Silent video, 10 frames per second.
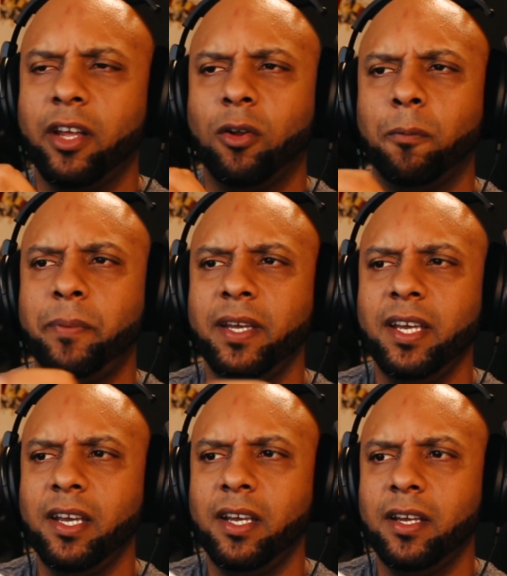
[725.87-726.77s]

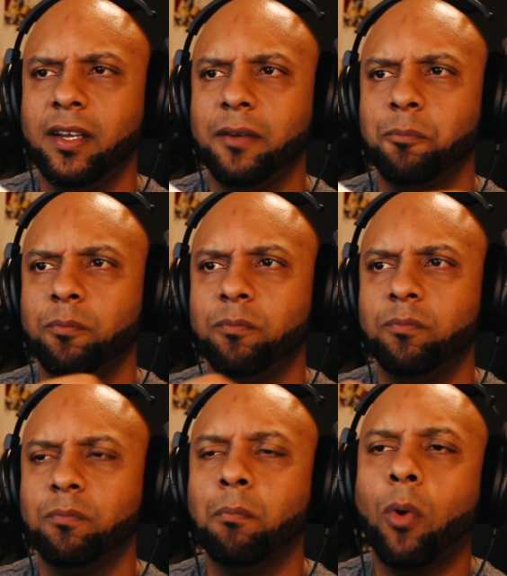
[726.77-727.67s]
be
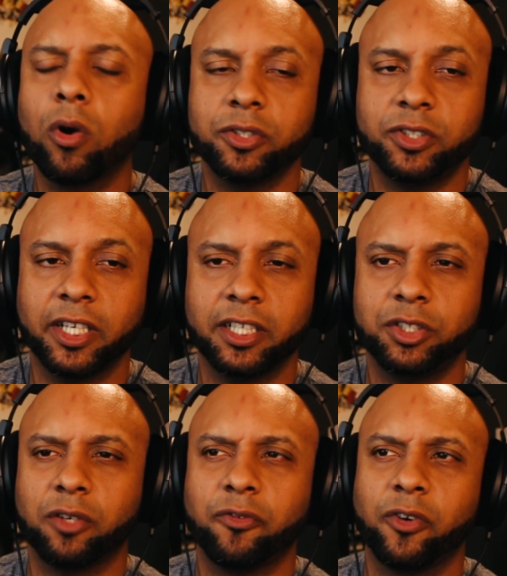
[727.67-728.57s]
more
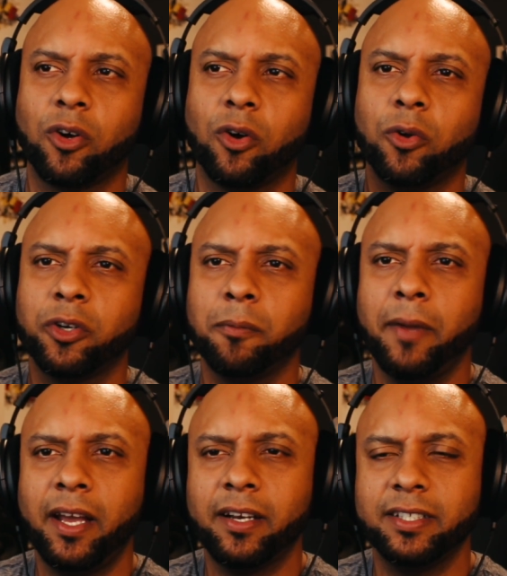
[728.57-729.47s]
signature for the older
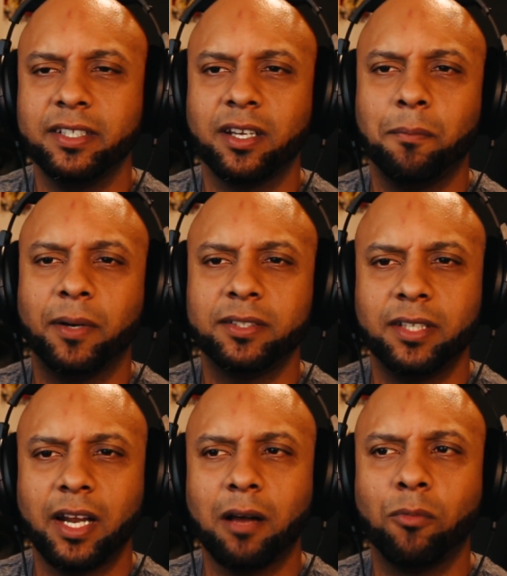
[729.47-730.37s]
man because he's going to bust
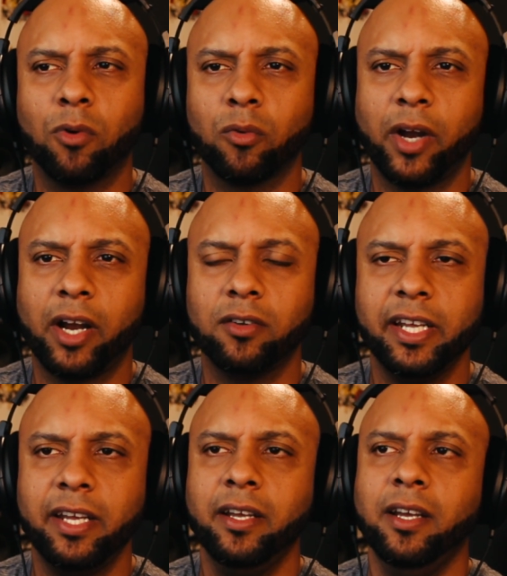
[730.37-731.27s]
it out more
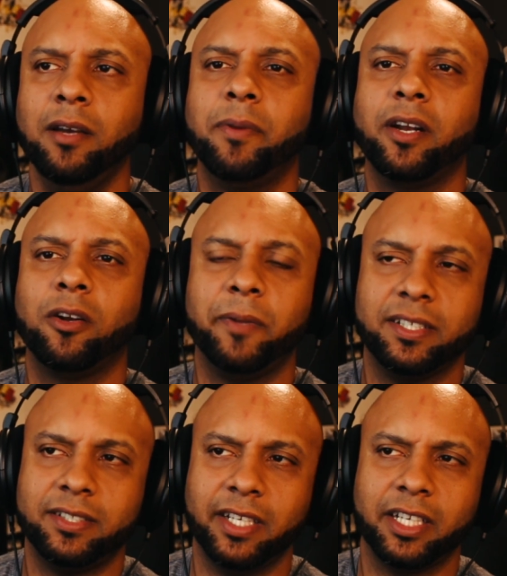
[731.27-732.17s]
rarely, but it'll be a
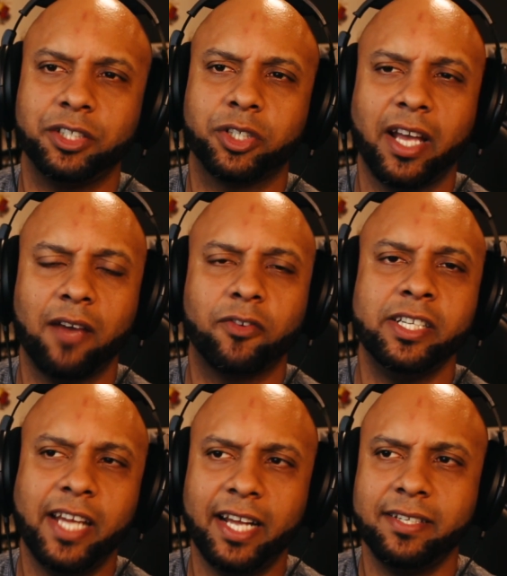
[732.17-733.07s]
signature
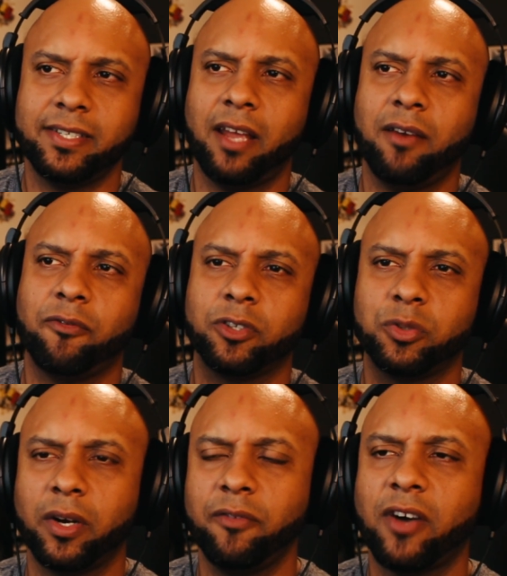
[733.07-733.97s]
everyday scent for
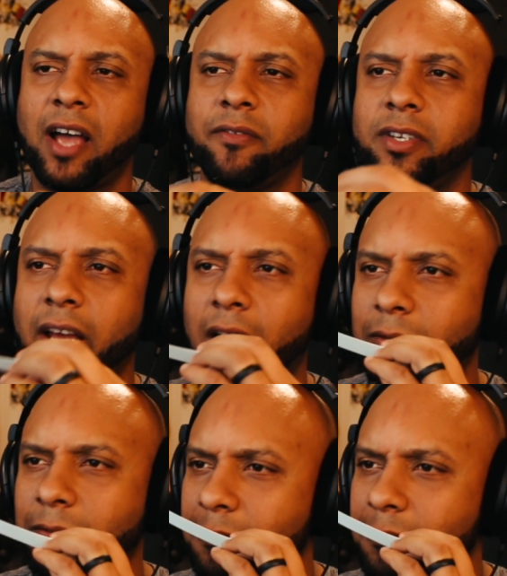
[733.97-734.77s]
25 and down.